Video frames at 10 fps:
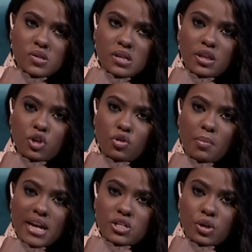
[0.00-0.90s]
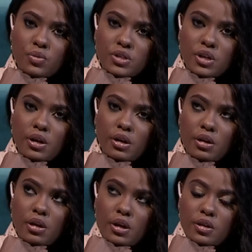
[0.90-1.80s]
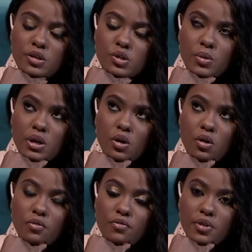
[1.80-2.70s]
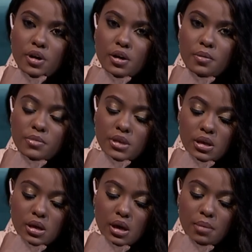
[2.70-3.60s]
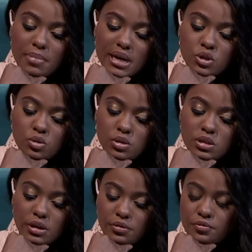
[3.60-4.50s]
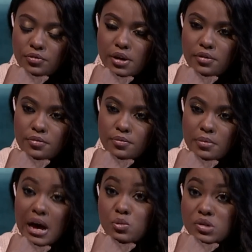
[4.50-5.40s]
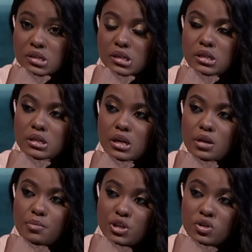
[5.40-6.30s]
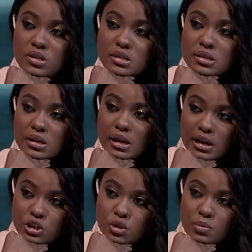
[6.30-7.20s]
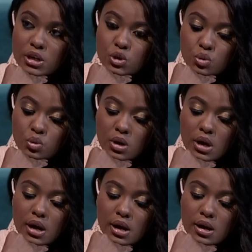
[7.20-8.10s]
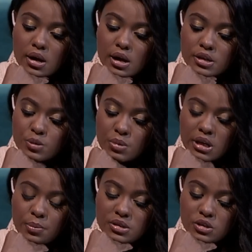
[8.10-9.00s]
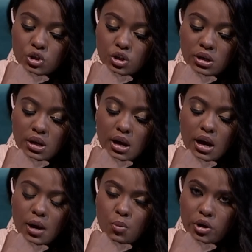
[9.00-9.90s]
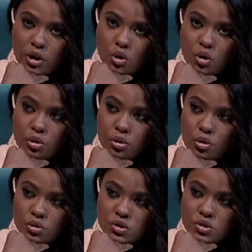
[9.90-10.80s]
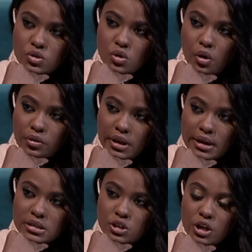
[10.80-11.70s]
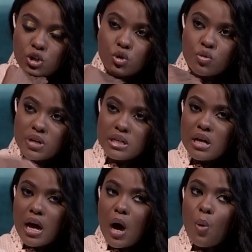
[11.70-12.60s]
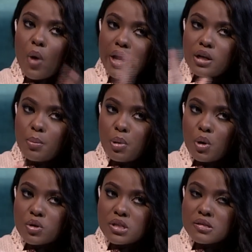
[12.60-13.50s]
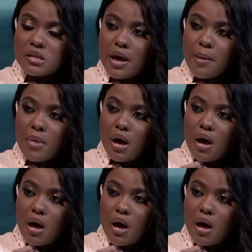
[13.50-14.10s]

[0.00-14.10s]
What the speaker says: seen the dramatic return this week of the embattled and ousted Beatrice Elachi back to her speaker position. What are your thoughts on that? And do you read a wider plot, as some